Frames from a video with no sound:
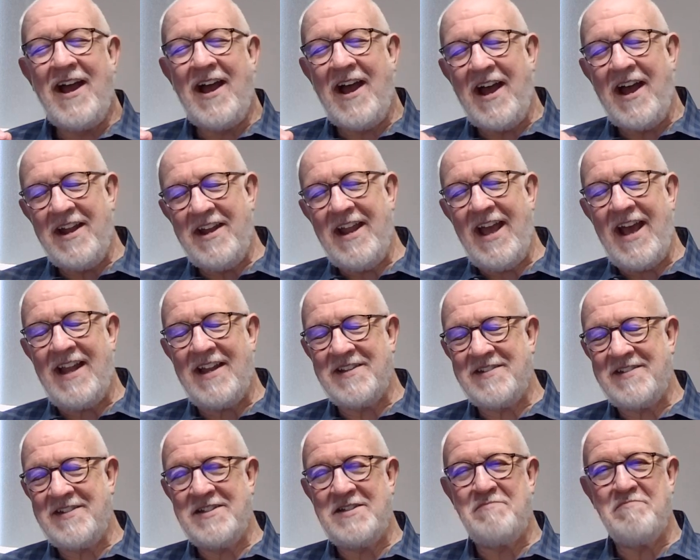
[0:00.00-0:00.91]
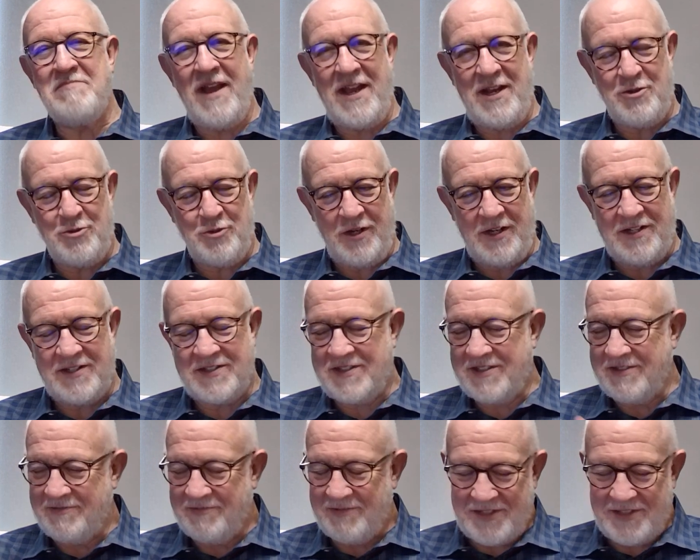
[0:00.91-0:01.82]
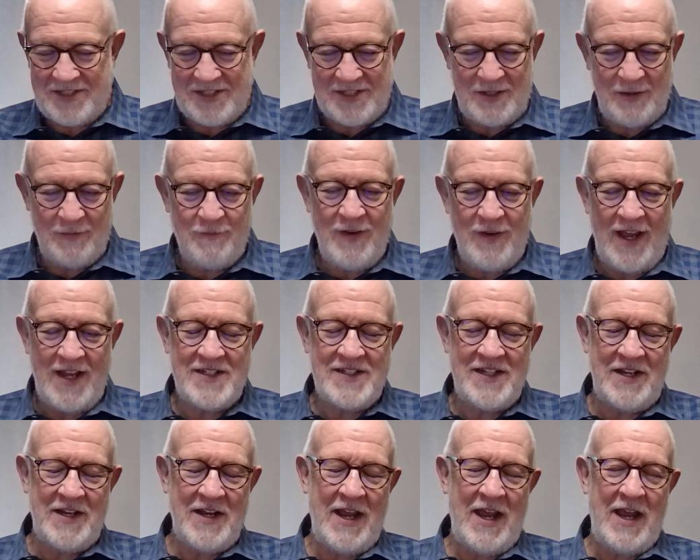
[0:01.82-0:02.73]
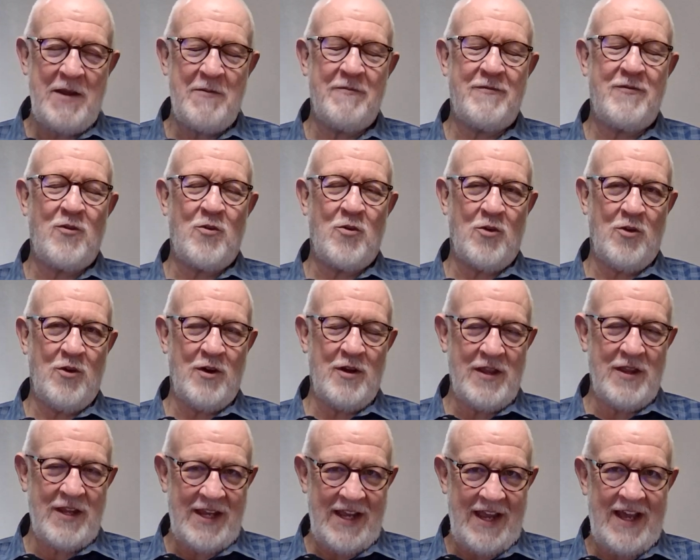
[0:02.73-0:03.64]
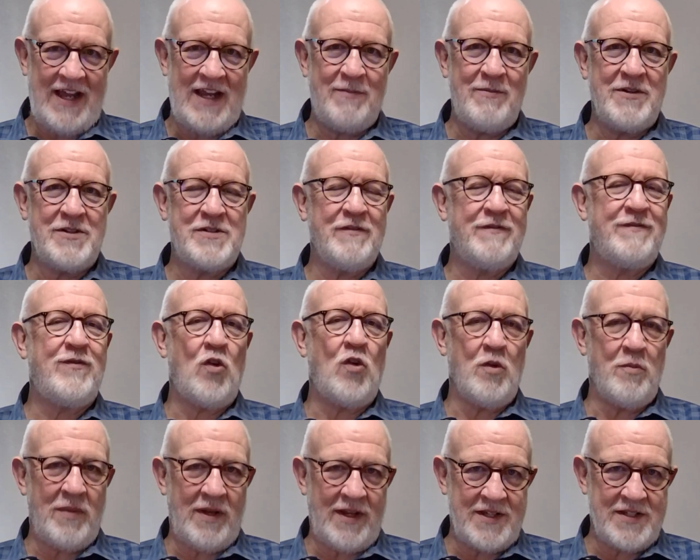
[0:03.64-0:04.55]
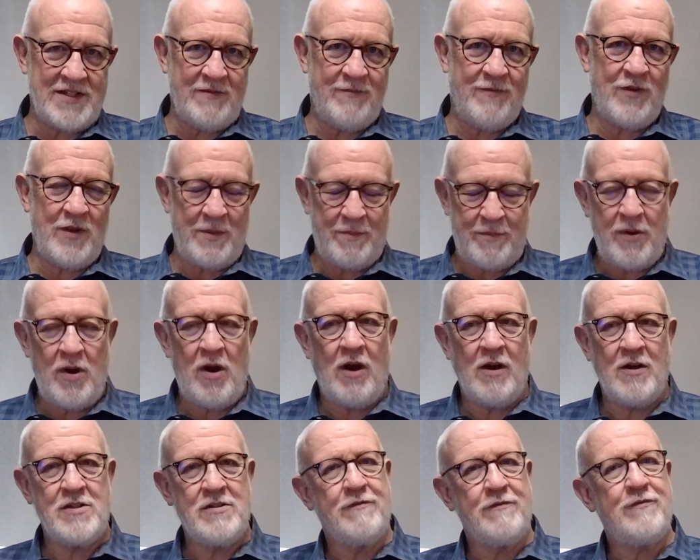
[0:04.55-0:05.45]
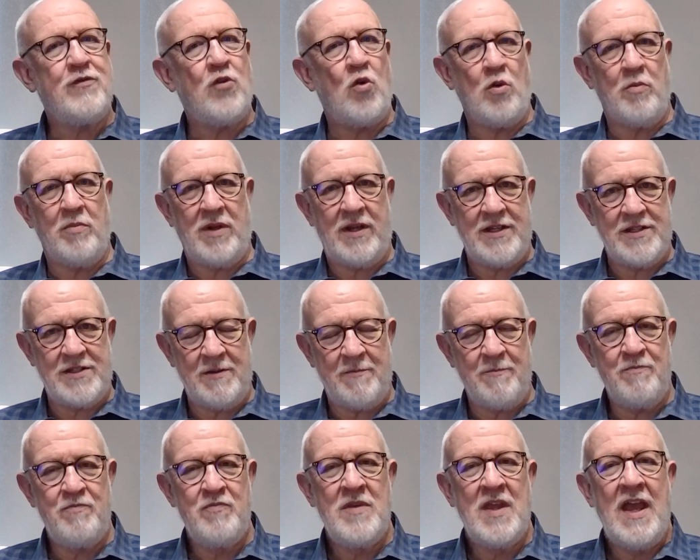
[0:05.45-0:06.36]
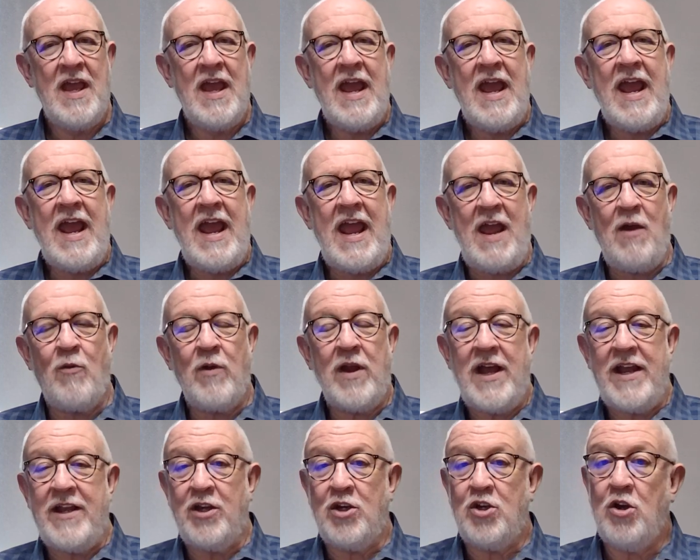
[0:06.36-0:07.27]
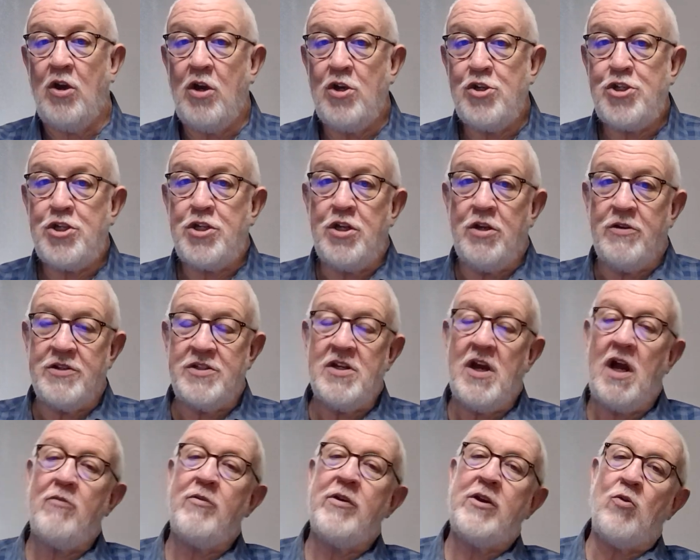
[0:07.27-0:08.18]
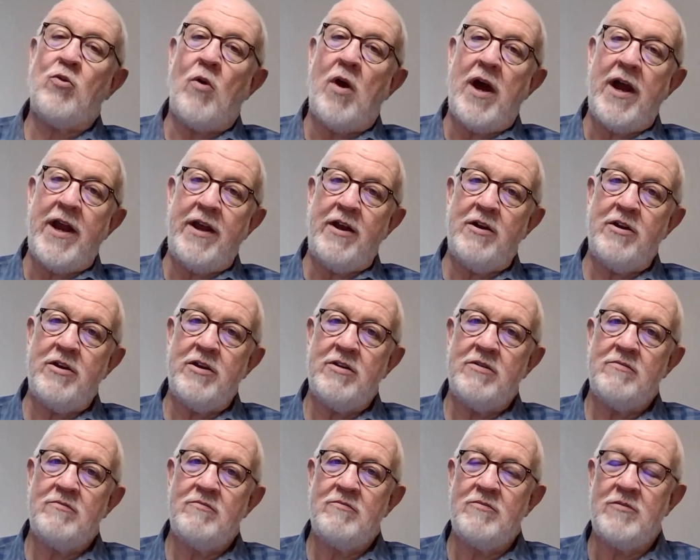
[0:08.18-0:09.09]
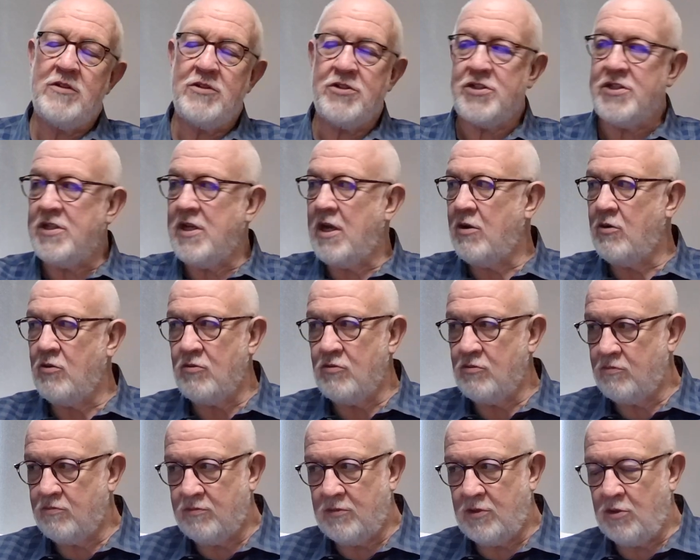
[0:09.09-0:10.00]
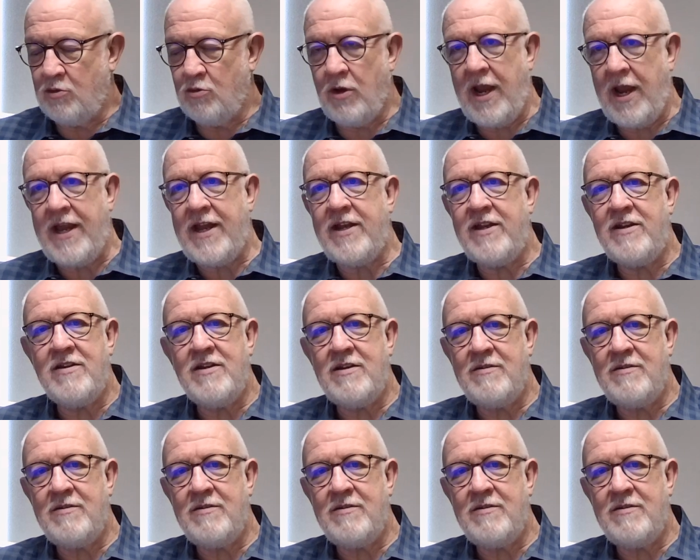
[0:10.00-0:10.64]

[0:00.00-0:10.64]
Analysis Matrix. It's just a fancy name for the elements of formalism, for the parts of formalism. And what I encourage you to do is not required. There's no grade